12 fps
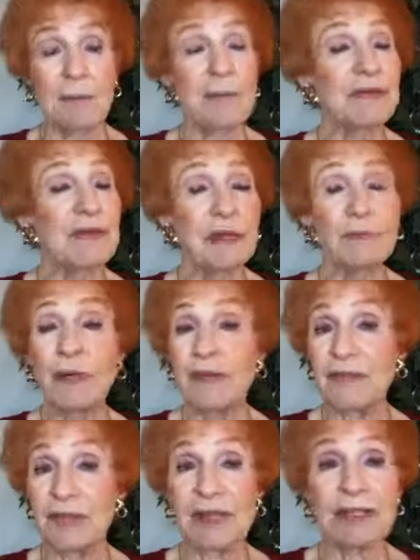but then
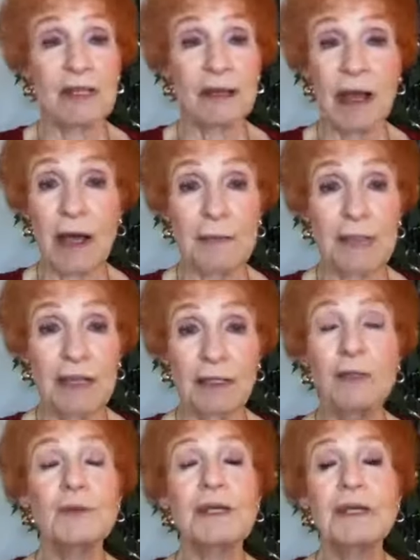when things are humming,
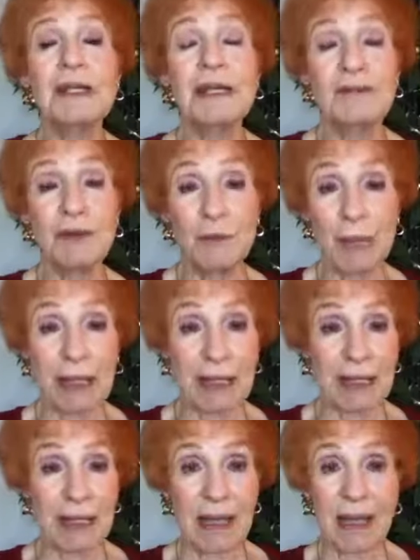you can give
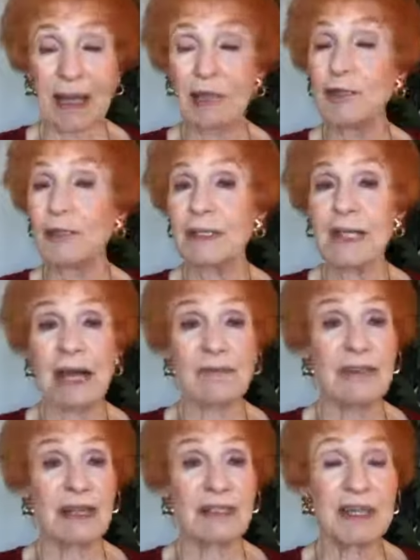away and you can
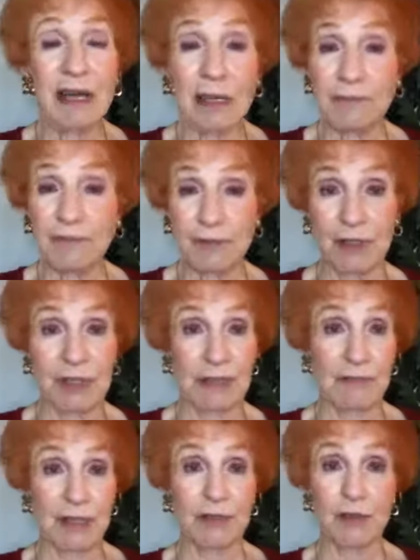have that time
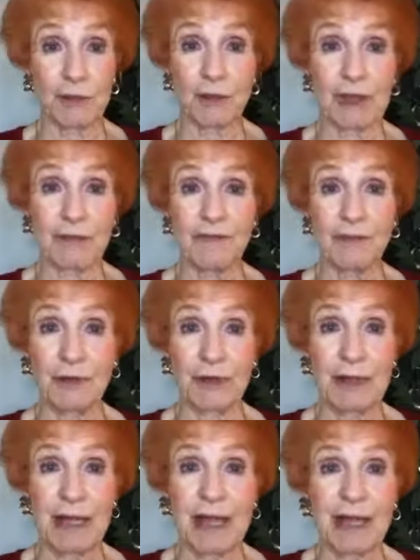freedom that you're looking
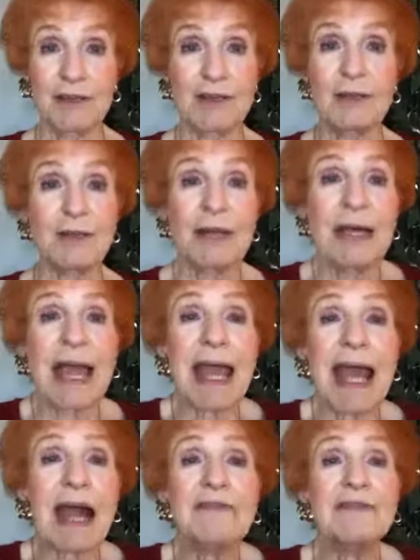for to
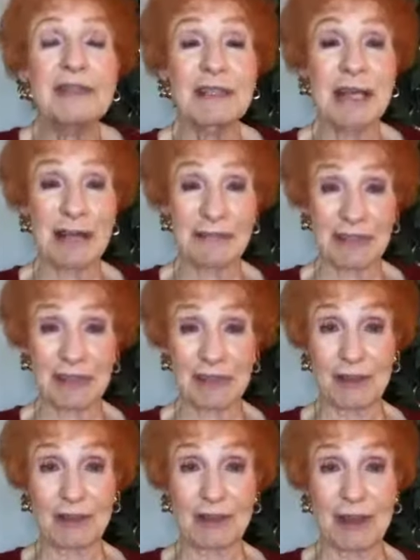have the life
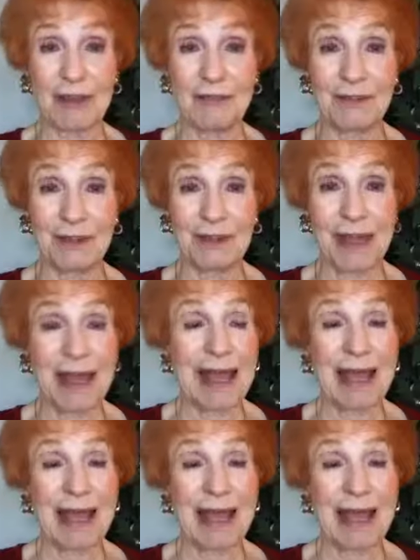that you're looking for,